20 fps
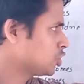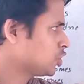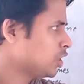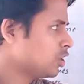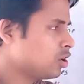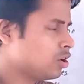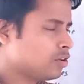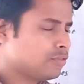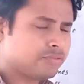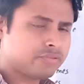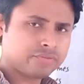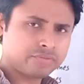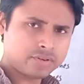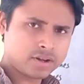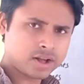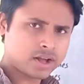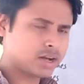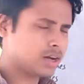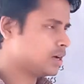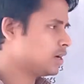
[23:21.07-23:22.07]
function of
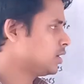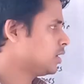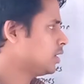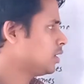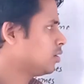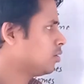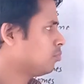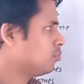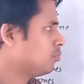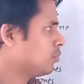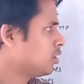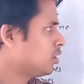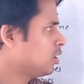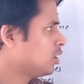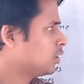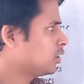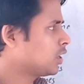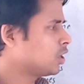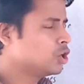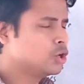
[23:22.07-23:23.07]

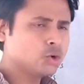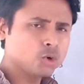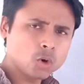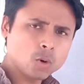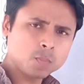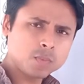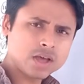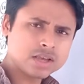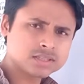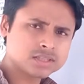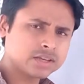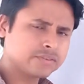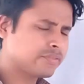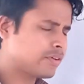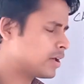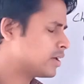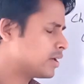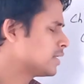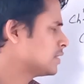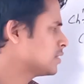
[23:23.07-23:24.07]
the leucoplast,
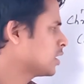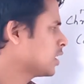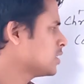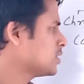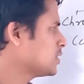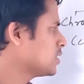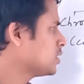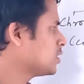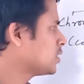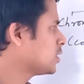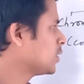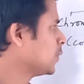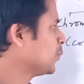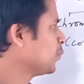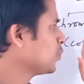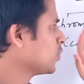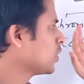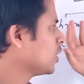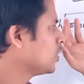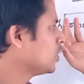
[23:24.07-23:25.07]
if I consider,
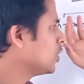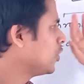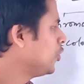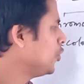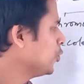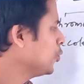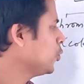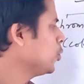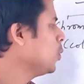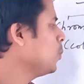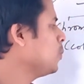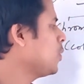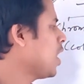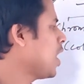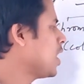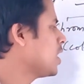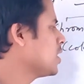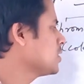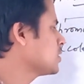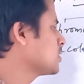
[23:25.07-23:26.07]
the
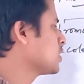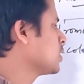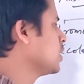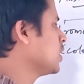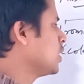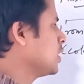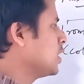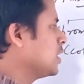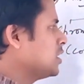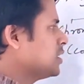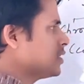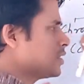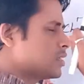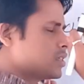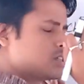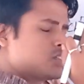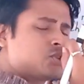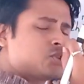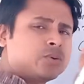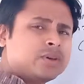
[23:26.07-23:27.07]
leucoplast
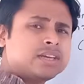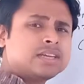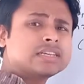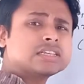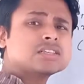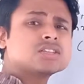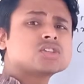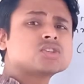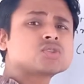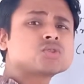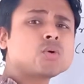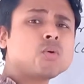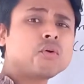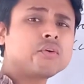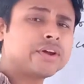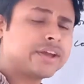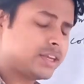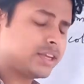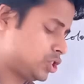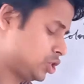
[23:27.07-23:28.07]
is doing
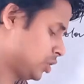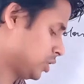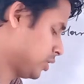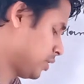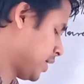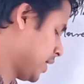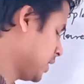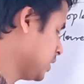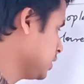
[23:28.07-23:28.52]
storage.